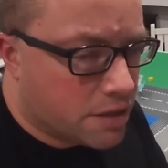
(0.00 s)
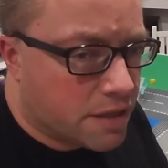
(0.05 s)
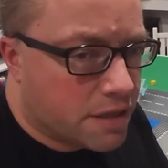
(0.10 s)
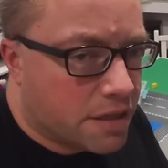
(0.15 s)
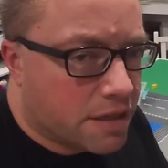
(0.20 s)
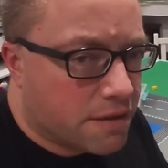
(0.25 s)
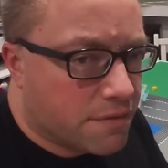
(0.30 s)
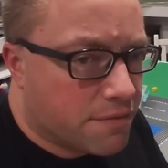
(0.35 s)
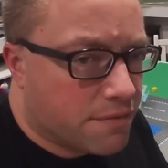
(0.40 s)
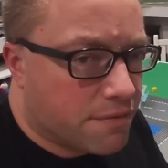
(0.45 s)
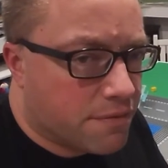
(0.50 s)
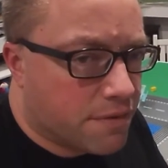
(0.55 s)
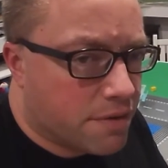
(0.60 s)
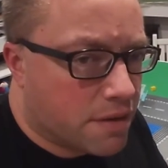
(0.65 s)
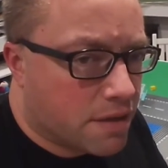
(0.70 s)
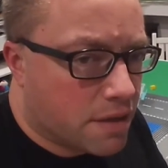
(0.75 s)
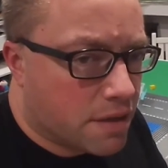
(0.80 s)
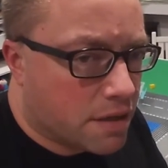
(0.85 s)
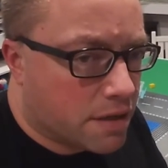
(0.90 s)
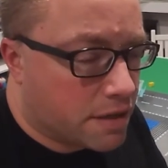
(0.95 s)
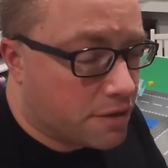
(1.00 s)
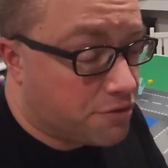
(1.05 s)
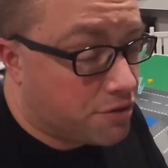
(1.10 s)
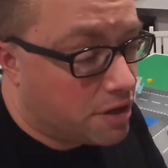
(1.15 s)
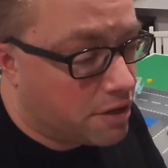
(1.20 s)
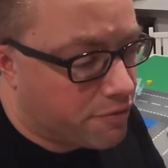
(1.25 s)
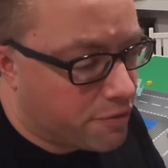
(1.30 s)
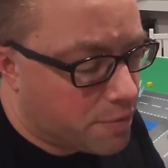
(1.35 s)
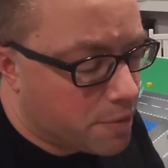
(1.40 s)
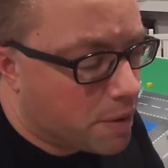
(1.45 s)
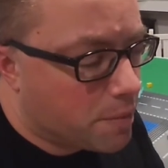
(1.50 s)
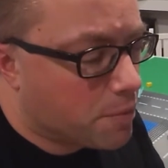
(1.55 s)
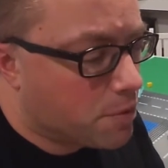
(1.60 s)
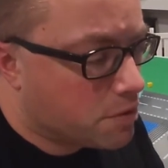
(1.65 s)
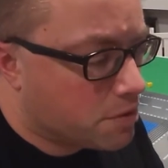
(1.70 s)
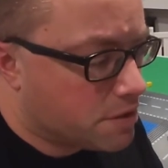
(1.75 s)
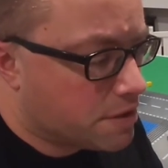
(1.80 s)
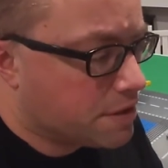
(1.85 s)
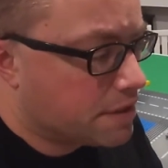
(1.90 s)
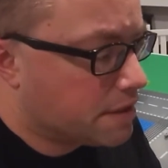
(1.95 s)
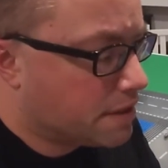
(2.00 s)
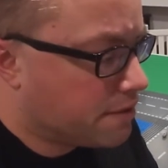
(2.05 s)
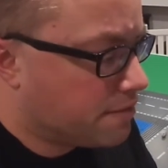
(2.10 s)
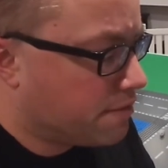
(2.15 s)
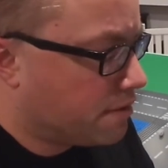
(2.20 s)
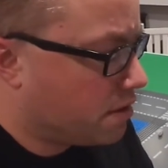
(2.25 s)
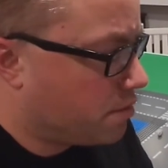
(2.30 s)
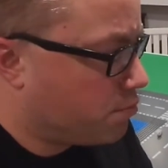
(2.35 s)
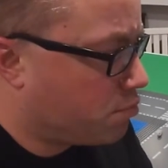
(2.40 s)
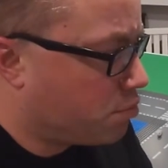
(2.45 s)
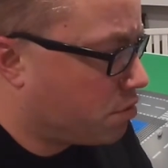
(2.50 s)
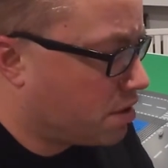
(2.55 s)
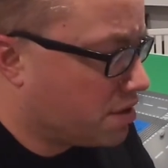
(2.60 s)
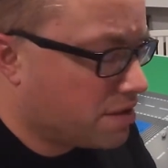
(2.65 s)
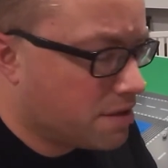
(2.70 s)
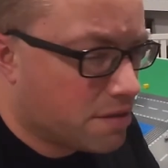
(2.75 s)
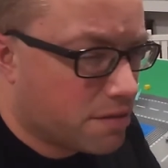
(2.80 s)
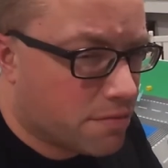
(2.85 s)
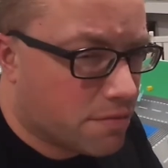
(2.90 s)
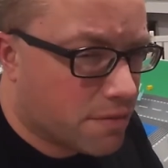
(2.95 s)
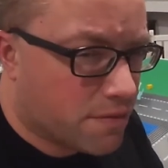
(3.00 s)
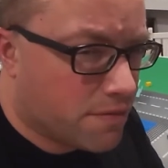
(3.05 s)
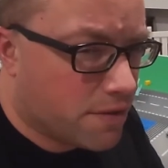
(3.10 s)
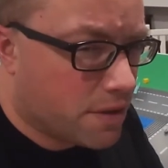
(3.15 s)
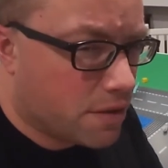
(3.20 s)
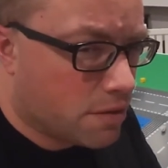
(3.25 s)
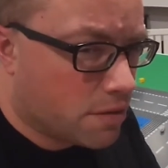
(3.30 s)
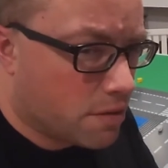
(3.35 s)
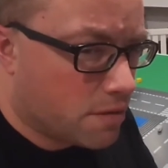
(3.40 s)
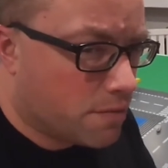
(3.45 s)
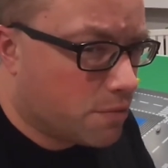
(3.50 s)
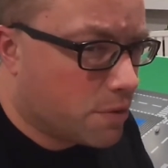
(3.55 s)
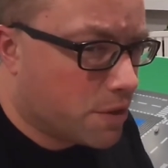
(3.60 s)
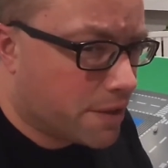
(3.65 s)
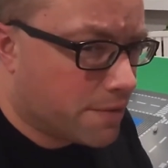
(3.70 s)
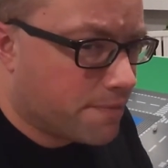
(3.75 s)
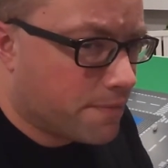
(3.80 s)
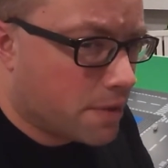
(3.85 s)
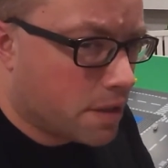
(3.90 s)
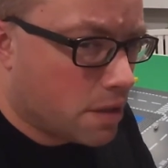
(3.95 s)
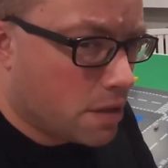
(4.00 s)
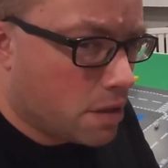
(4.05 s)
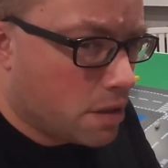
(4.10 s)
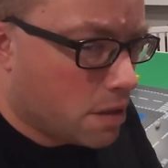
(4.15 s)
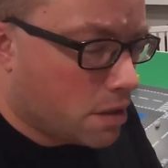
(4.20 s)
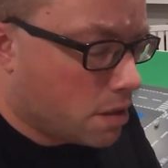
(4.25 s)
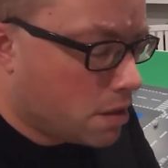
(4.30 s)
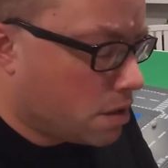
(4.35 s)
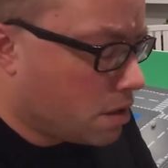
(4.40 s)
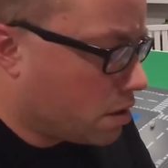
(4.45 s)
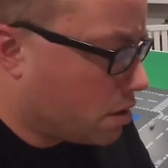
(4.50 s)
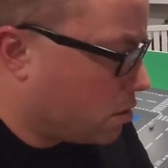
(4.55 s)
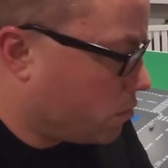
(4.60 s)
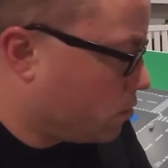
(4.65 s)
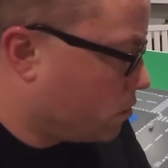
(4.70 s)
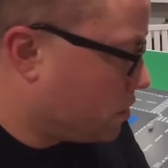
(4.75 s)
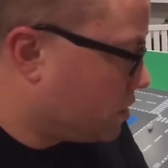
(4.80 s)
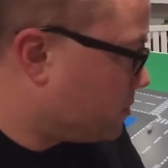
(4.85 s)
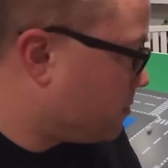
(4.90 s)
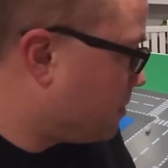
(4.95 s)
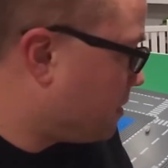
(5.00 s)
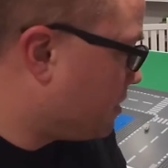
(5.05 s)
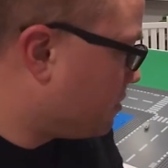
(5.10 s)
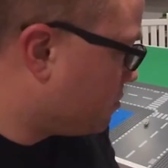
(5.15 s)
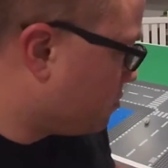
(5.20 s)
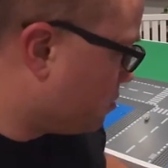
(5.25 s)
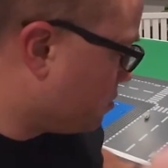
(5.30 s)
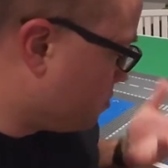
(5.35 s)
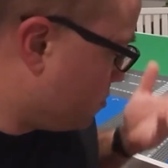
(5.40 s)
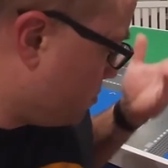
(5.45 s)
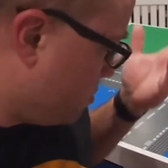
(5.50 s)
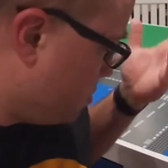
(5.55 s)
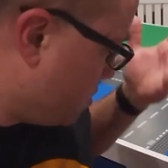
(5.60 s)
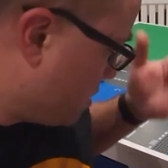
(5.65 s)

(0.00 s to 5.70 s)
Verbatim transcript: to give, uh, try to remember to give a price reveal of what uh, we spent on